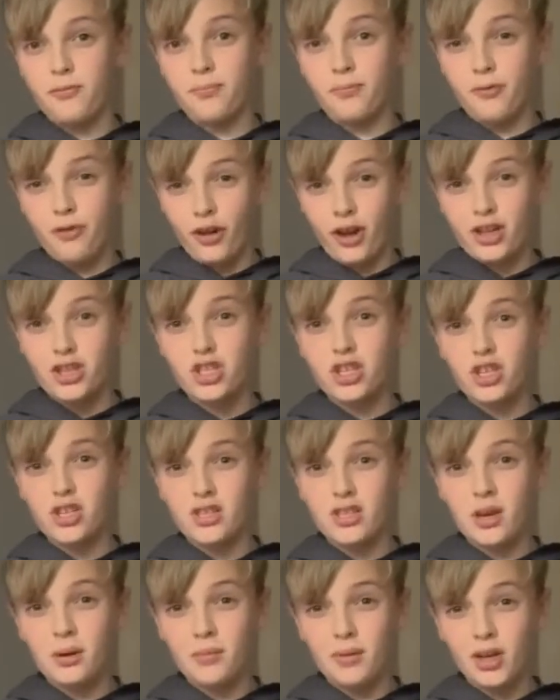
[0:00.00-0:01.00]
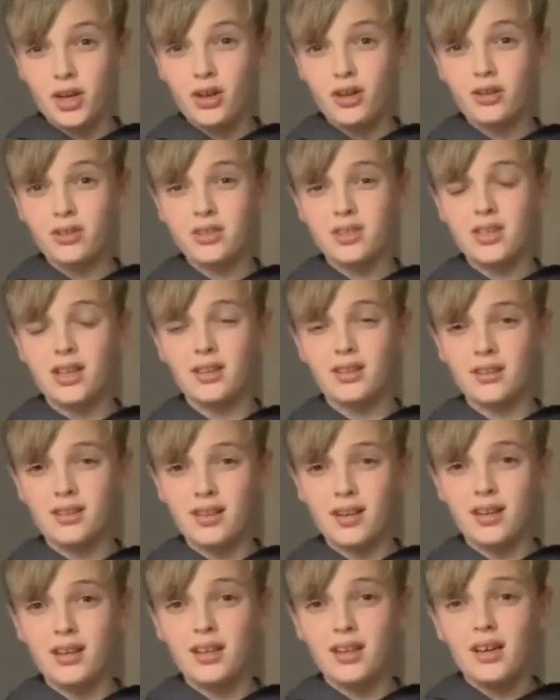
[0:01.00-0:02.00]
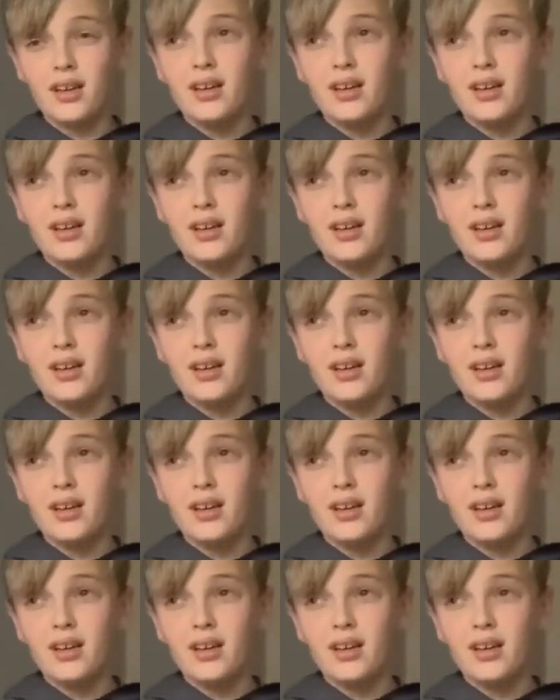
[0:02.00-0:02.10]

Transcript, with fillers: fixtures coming on Sunday.